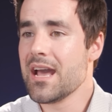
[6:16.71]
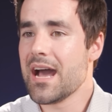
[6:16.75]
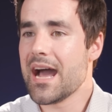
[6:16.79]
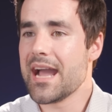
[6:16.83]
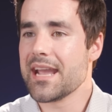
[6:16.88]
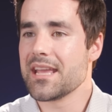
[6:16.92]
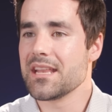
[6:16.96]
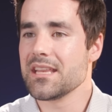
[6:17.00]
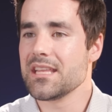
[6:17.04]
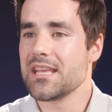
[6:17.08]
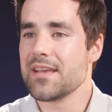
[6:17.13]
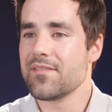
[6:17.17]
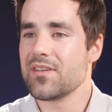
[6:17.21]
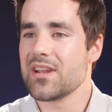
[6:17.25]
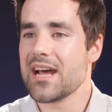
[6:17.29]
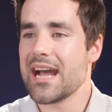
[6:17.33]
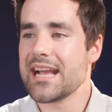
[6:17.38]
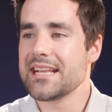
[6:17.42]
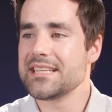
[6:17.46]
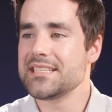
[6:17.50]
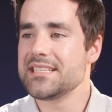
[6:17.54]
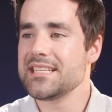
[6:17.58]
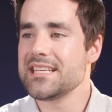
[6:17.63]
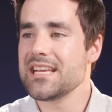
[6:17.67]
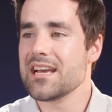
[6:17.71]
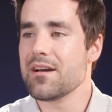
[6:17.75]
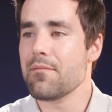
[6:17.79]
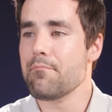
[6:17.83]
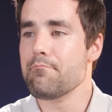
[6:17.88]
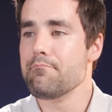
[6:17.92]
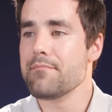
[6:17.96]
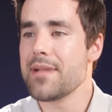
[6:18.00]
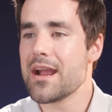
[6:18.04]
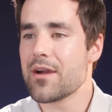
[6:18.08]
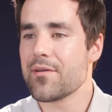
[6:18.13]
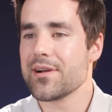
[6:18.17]
I can give it idea
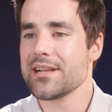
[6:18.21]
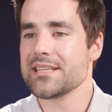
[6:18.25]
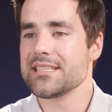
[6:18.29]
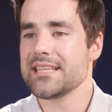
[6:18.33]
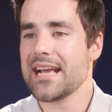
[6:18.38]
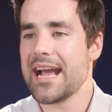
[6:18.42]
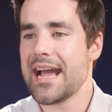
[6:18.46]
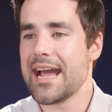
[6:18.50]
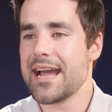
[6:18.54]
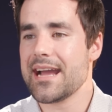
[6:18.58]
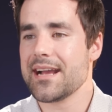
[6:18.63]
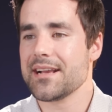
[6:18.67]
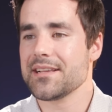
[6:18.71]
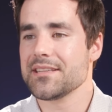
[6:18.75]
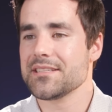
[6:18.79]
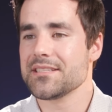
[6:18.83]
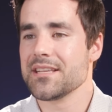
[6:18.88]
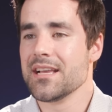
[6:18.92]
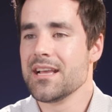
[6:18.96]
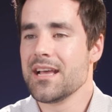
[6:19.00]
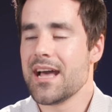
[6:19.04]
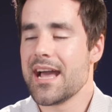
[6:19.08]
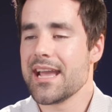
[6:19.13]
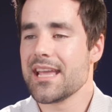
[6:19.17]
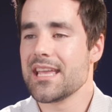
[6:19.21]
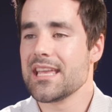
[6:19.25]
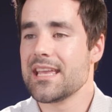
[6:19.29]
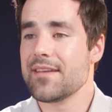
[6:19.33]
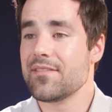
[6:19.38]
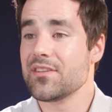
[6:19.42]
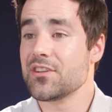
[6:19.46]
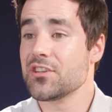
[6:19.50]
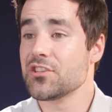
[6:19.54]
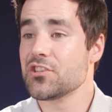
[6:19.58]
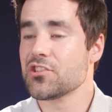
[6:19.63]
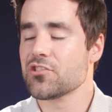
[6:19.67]
merit tags. I can
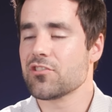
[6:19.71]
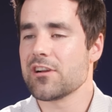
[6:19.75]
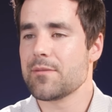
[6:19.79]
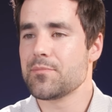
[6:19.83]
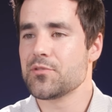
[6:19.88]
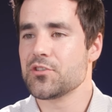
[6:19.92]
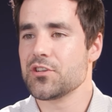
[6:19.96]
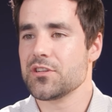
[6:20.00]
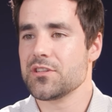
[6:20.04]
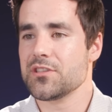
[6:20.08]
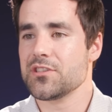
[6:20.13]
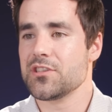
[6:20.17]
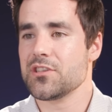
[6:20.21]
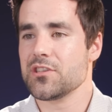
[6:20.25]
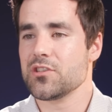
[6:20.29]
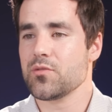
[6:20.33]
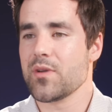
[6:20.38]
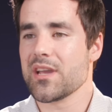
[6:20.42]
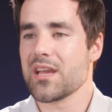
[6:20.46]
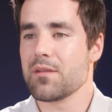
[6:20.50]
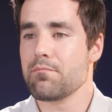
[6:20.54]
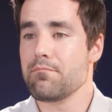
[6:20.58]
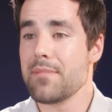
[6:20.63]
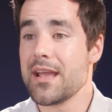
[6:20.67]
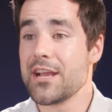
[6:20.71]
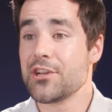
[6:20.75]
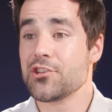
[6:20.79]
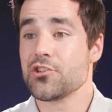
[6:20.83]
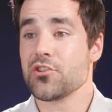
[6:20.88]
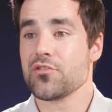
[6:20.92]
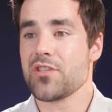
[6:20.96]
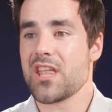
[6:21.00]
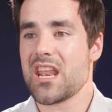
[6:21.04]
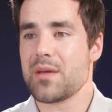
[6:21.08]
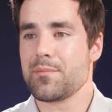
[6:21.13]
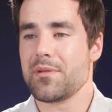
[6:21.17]
give it descriptions so I can make
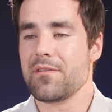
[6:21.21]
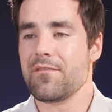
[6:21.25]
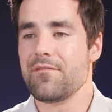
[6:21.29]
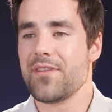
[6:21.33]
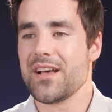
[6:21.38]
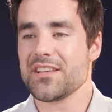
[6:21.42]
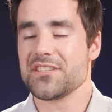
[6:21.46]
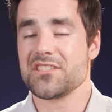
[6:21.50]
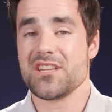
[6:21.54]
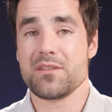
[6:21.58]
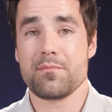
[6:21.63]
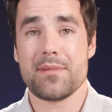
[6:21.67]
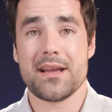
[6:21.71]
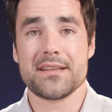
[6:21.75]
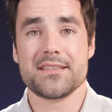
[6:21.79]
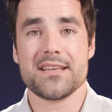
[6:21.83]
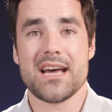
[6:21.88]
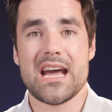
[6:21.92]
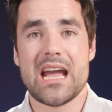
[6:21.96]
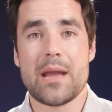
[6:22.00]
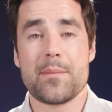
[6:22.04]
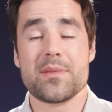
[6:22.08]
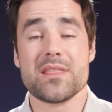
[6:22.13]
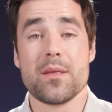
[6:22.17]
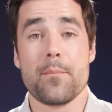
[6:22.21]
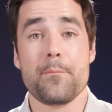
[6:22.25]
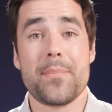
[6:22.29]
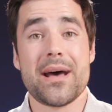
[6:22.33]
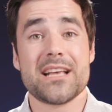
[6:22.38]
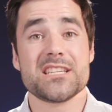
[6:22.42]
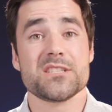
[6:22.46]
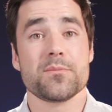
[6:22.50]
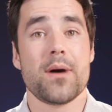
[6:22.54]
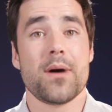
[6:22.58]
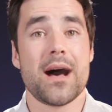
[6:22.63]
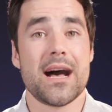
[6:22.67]
sure that I'm investing my time in the
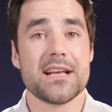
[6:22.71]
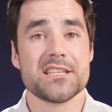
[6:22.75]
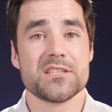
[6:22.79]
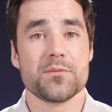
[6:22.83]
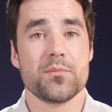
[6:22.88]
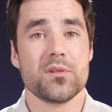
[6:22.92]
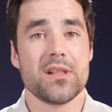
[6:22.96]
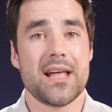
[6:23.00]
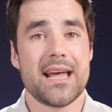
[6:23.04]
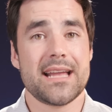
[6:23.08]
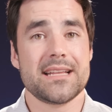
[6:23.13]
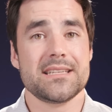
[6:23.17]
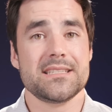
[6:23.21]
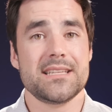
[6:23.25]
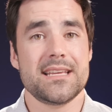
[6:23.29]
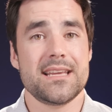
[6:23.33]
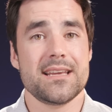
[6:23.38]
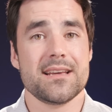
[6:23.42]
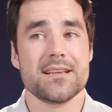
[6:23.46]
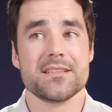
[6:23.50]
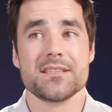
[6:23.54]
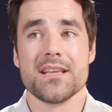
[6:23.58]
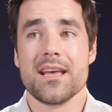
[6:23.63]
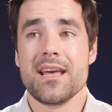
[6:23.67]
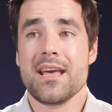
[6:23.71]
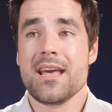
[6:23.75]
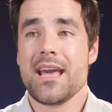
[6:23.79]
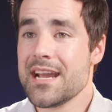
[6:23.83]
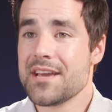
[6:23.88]
best possible ideas.